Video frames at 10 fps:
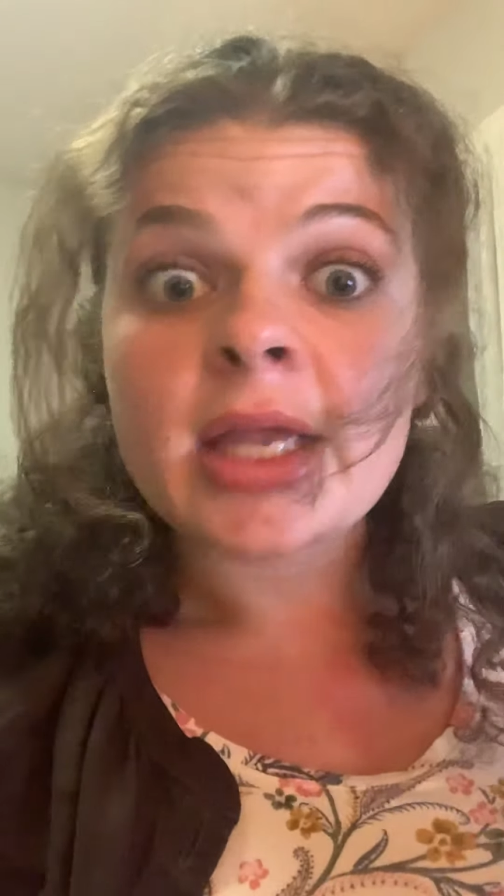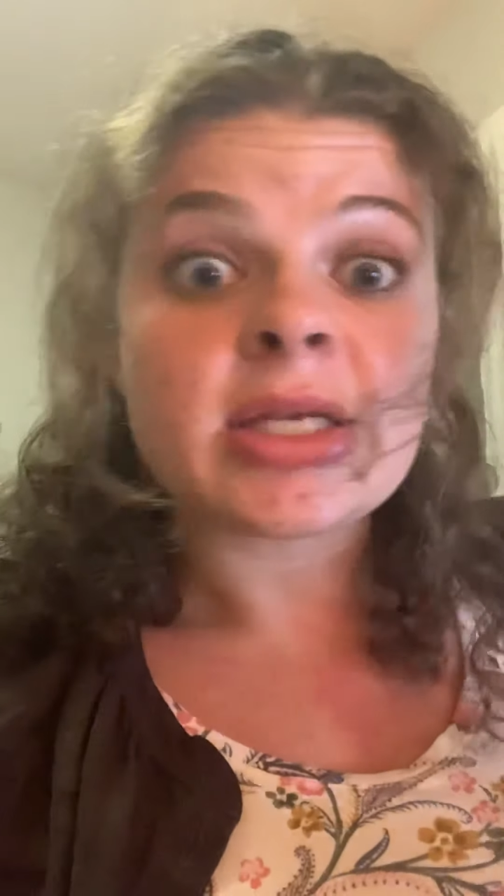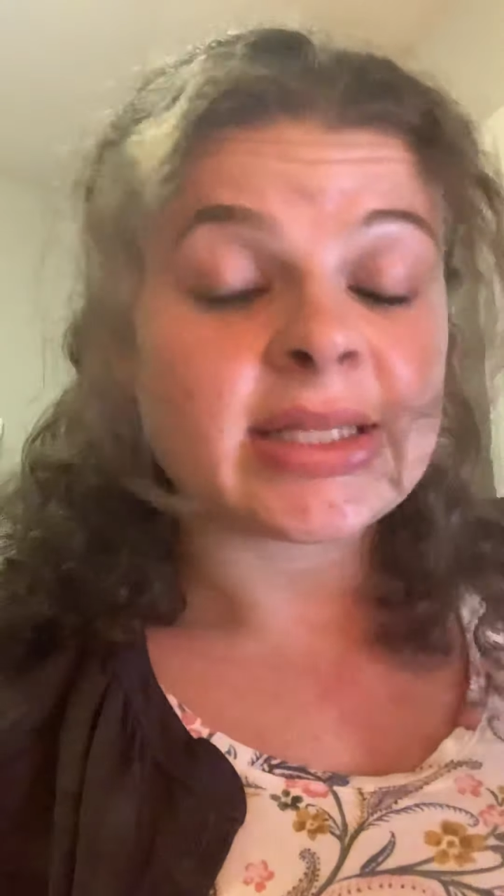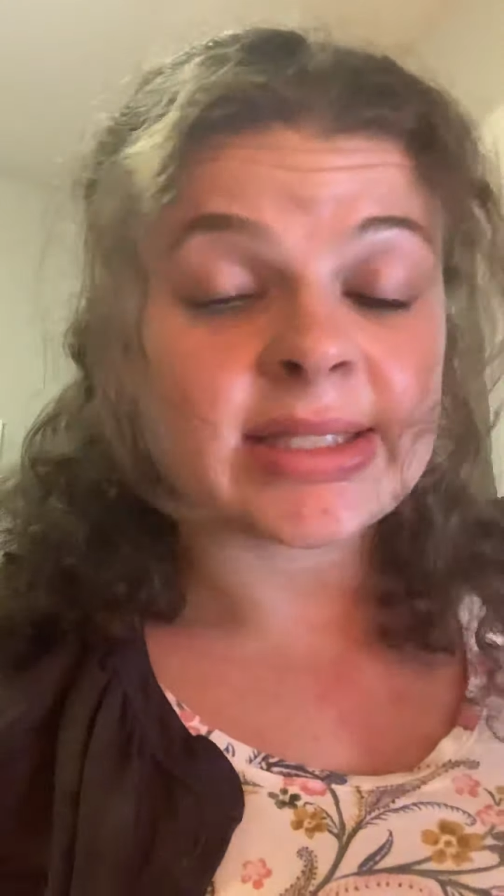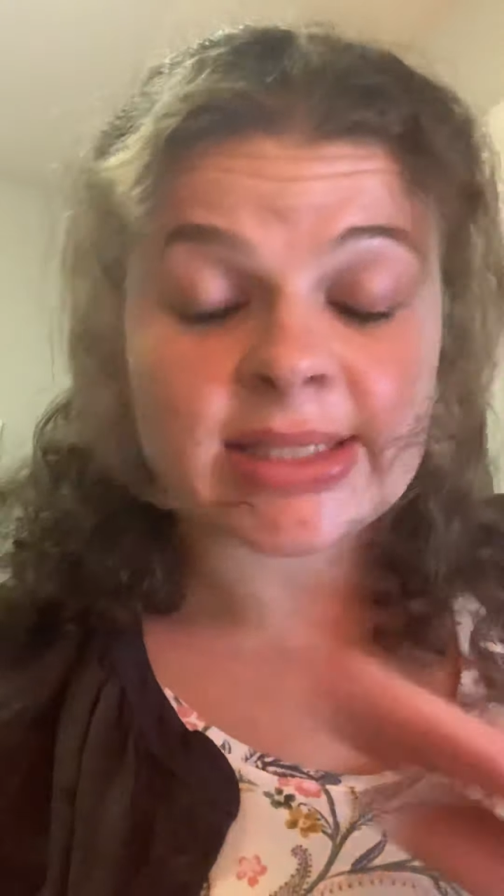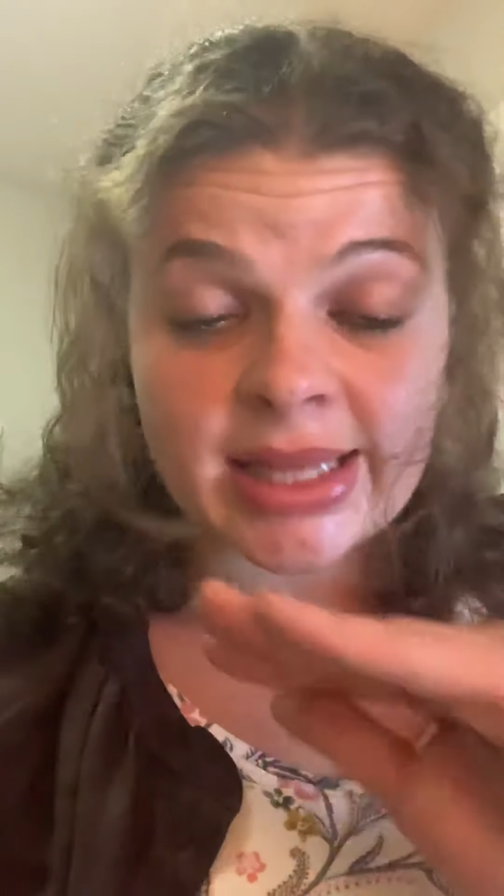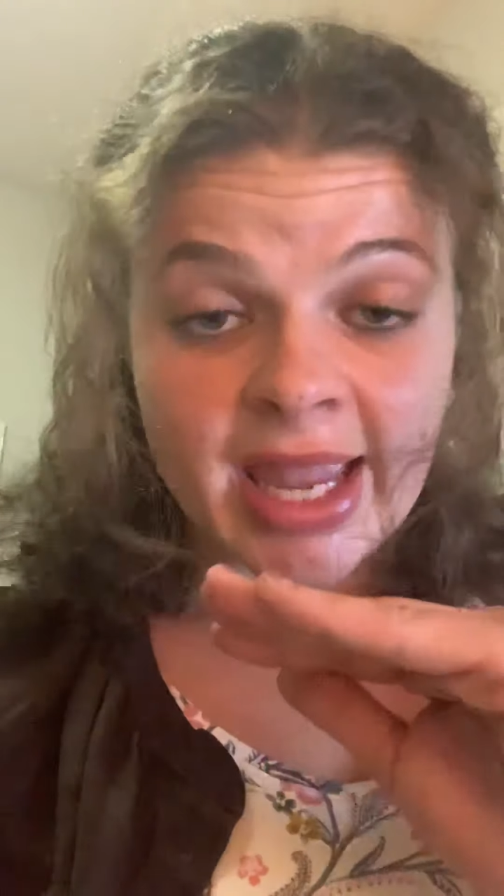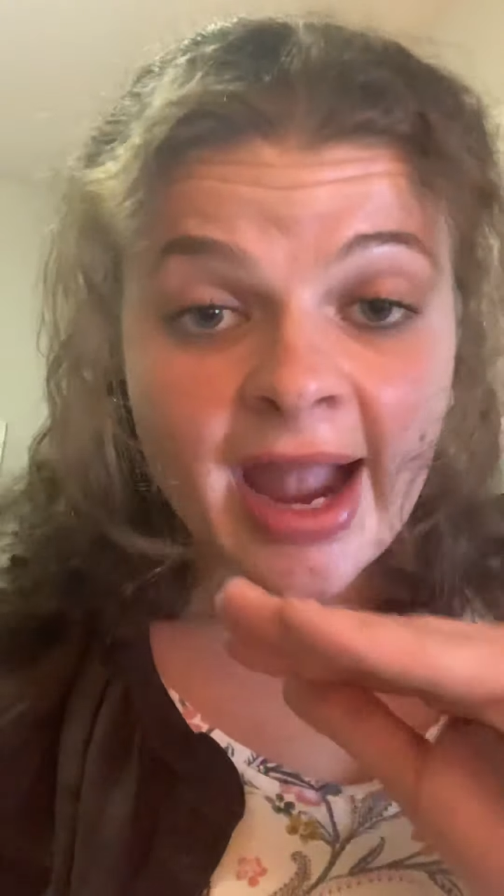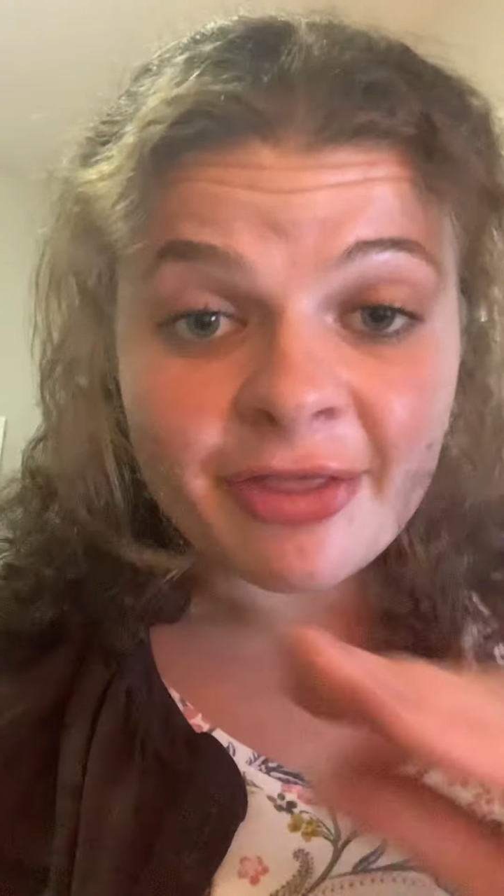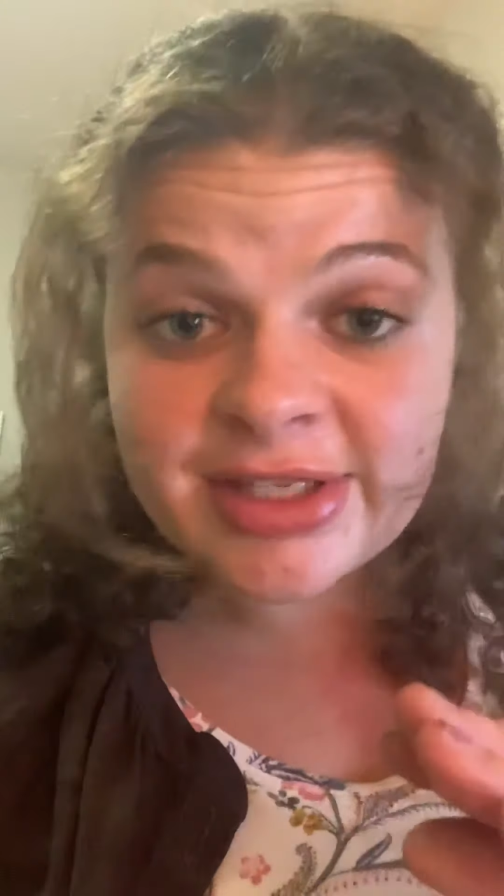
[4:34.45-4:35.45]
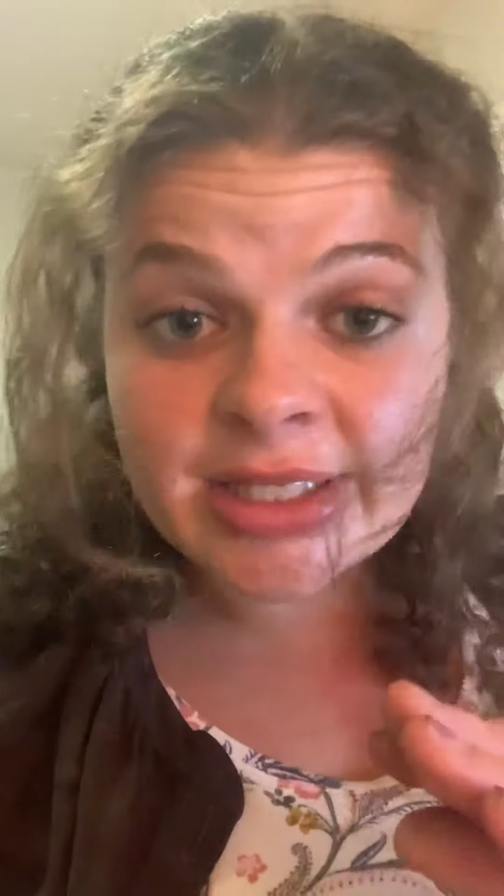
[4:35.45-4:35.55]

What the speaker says: needs to lay out these